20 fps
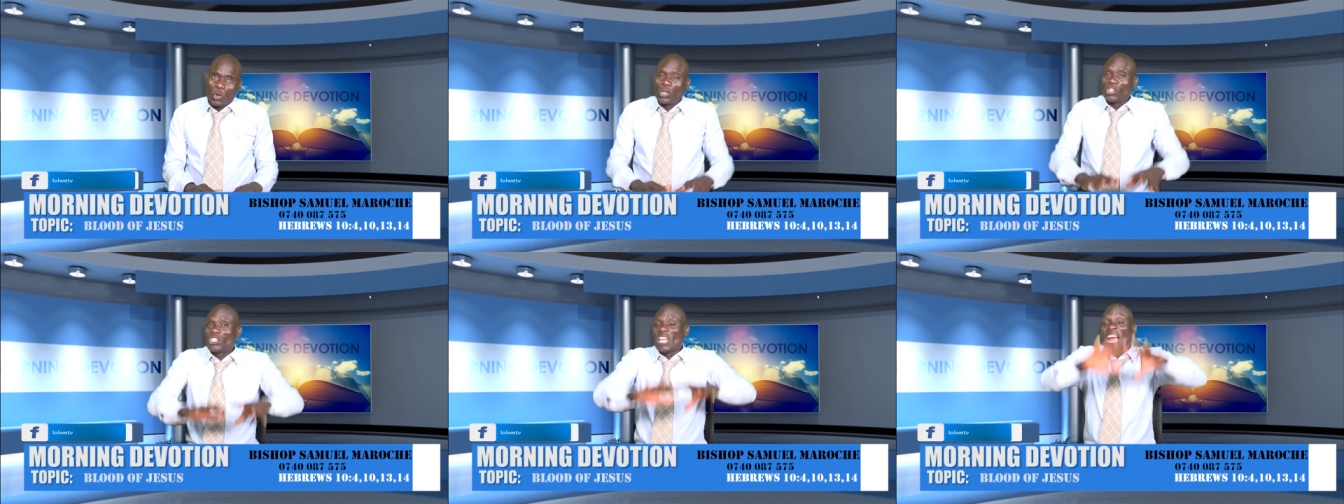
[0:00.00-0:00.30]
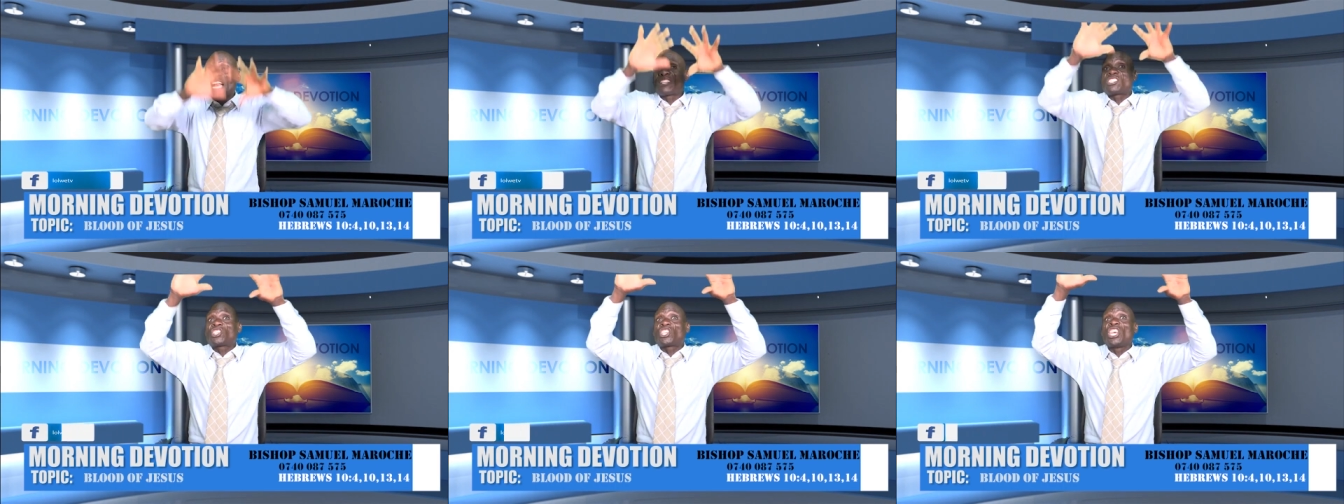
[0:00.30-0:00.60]
You
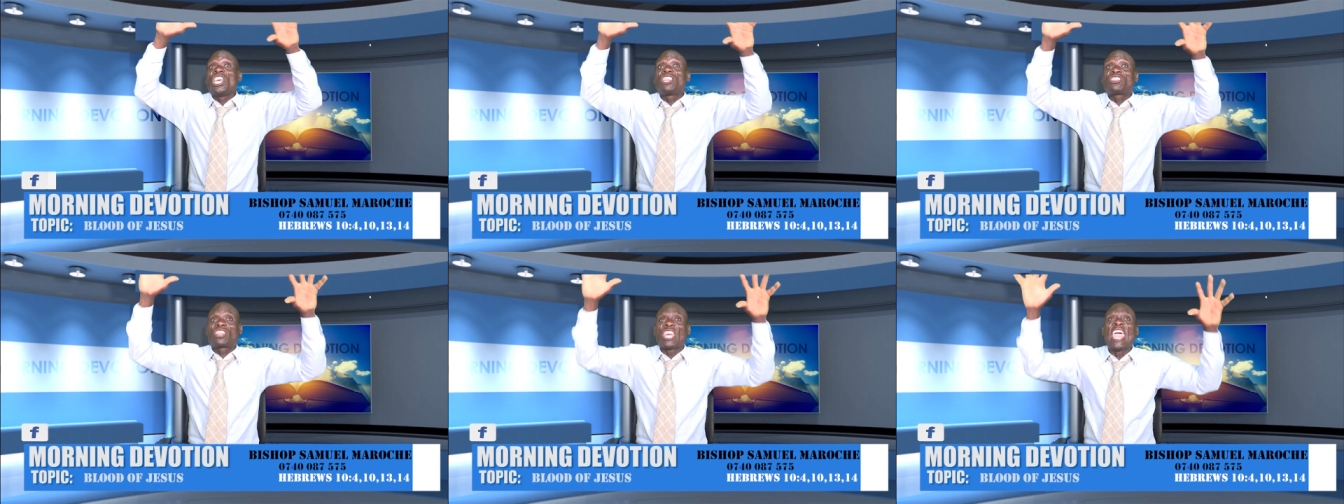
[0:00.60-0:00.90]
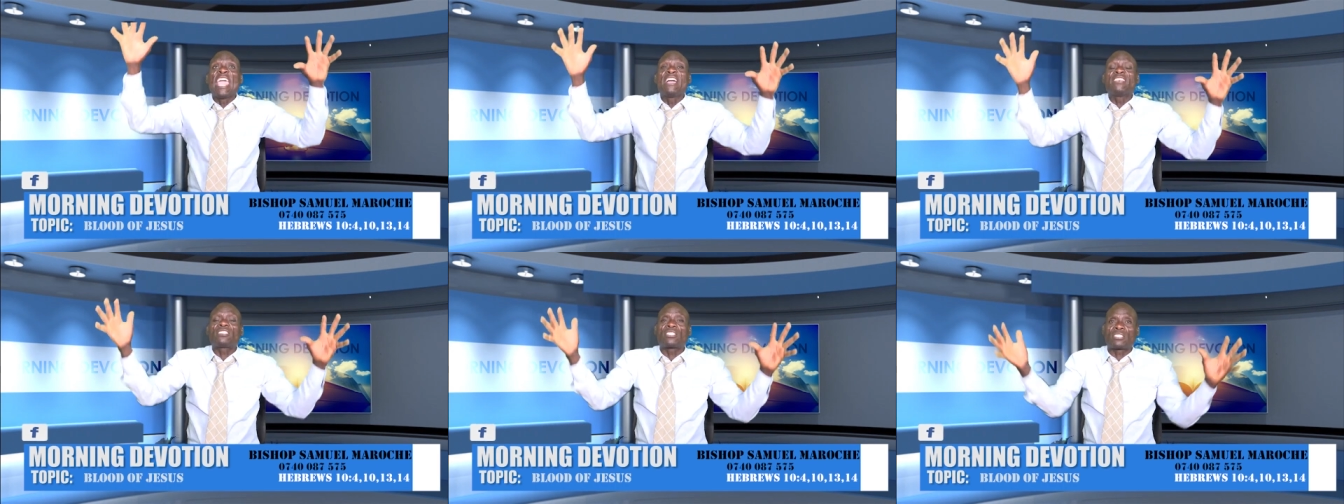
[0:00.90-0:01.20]
shall see
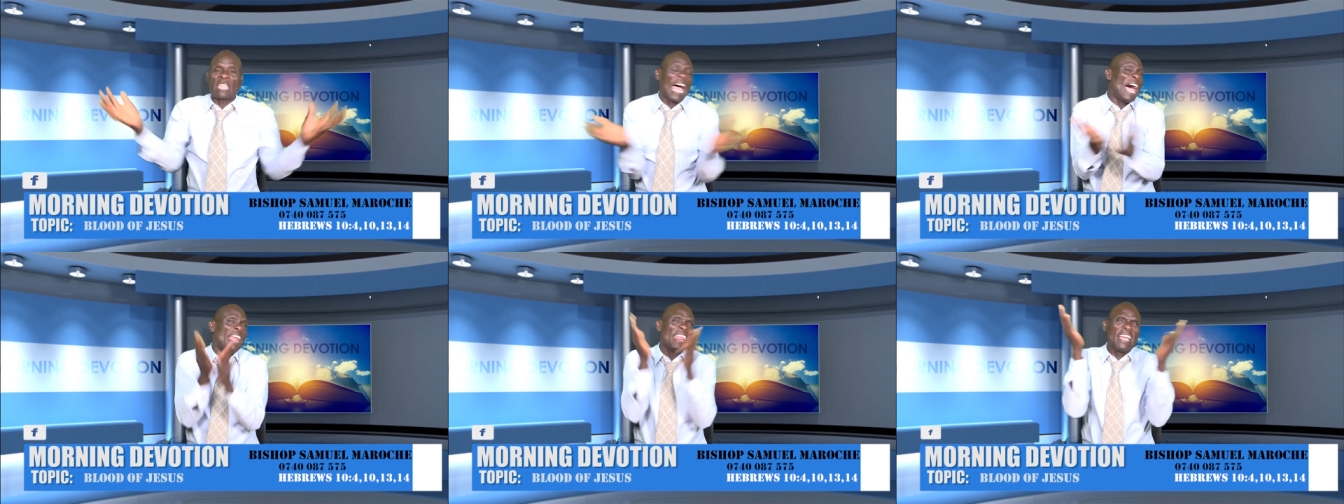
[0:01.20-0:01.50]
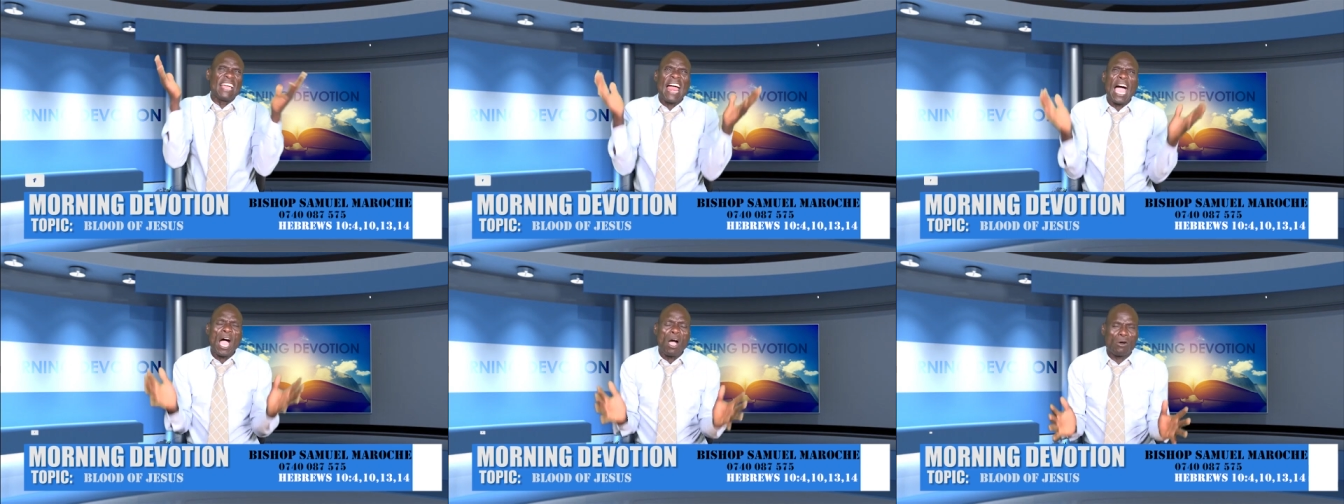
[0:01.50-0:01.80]
things
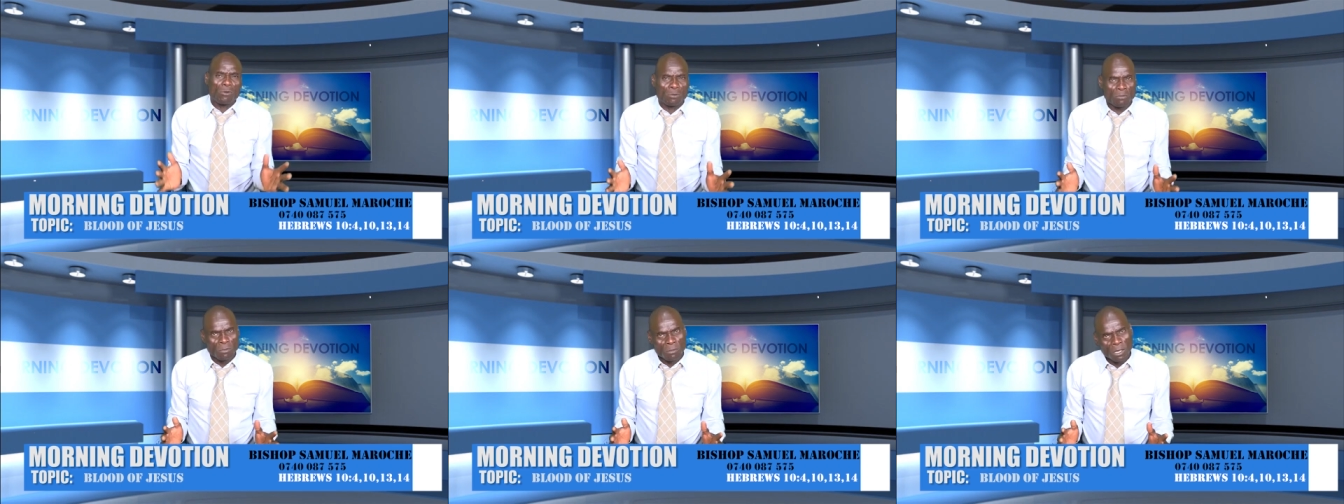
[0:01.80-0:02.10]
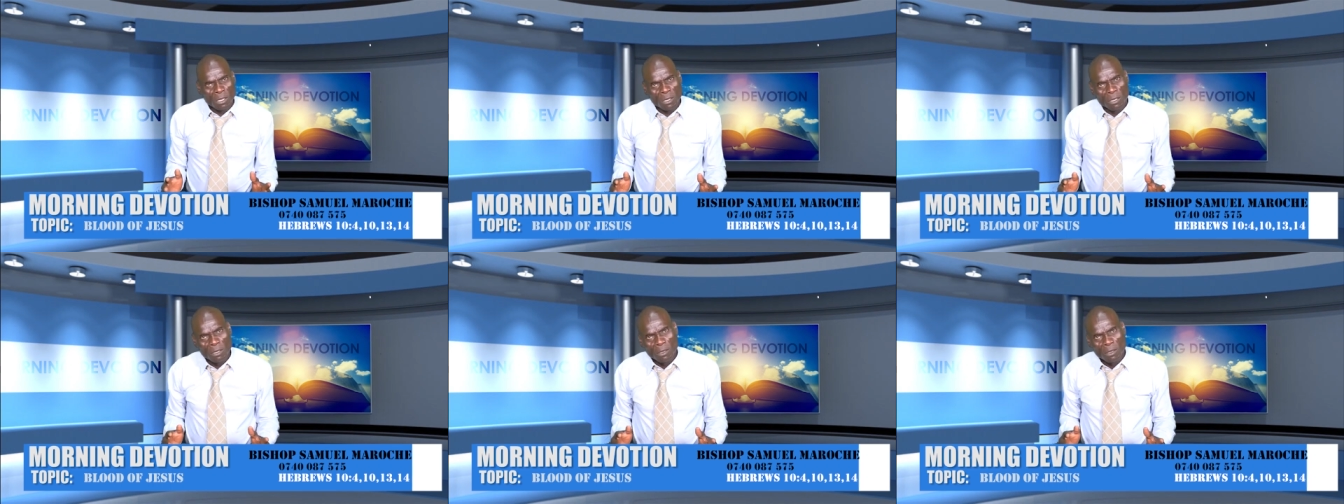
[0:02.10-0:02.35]
turning out.